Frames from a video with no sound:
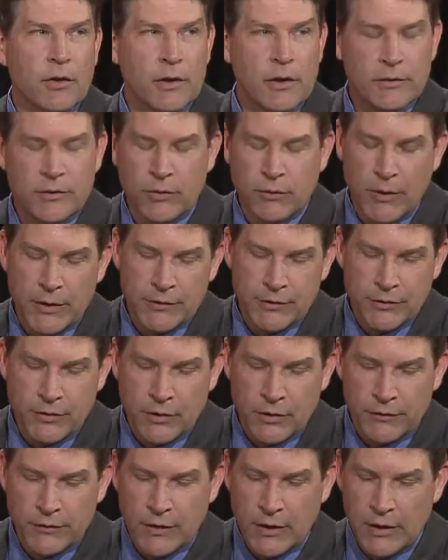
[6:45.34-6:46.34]
He's the
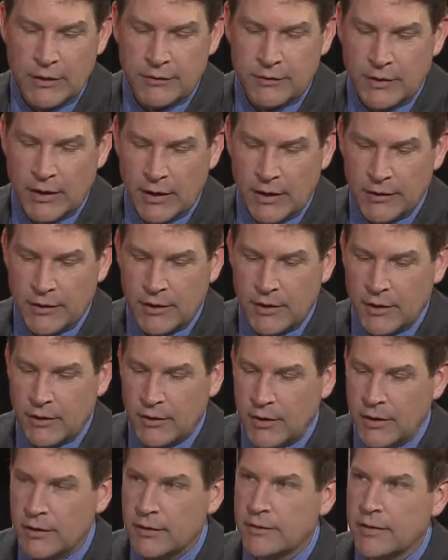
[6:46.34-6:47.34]
Register of Deeds down
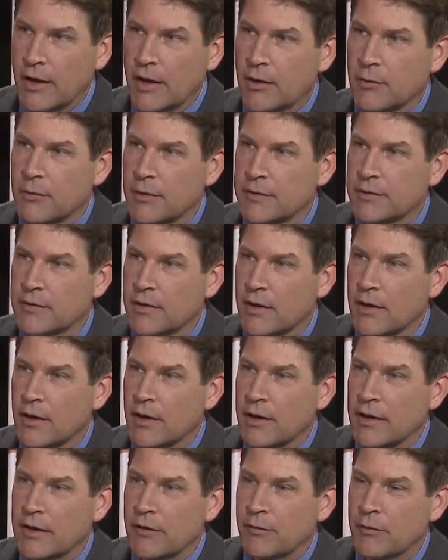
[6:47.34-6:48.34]
there in Dedham. Let's
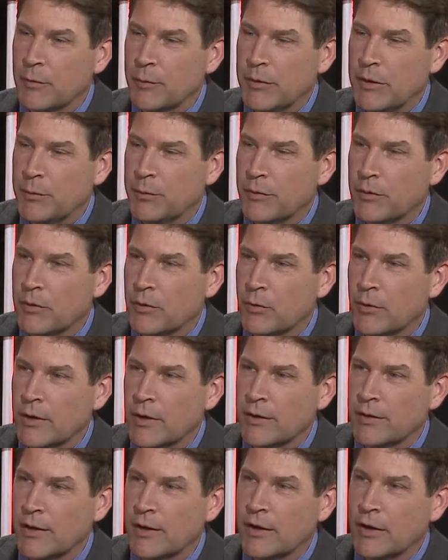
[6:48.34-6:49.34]
give the people
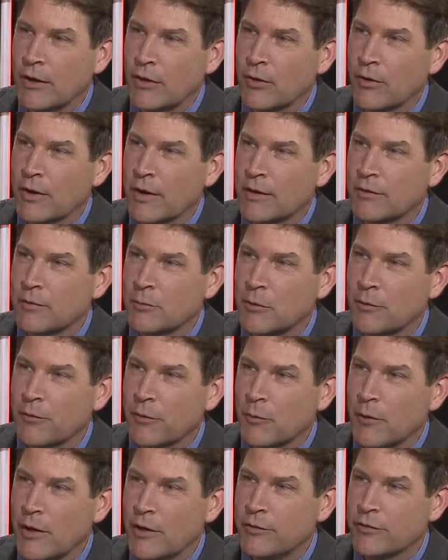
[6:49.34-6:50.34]
where they can go to get some
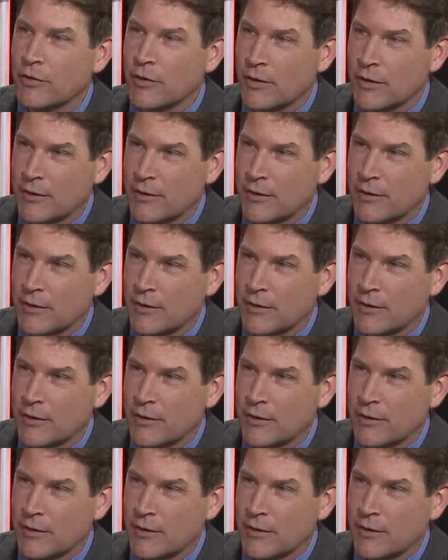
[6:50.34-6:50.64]
information.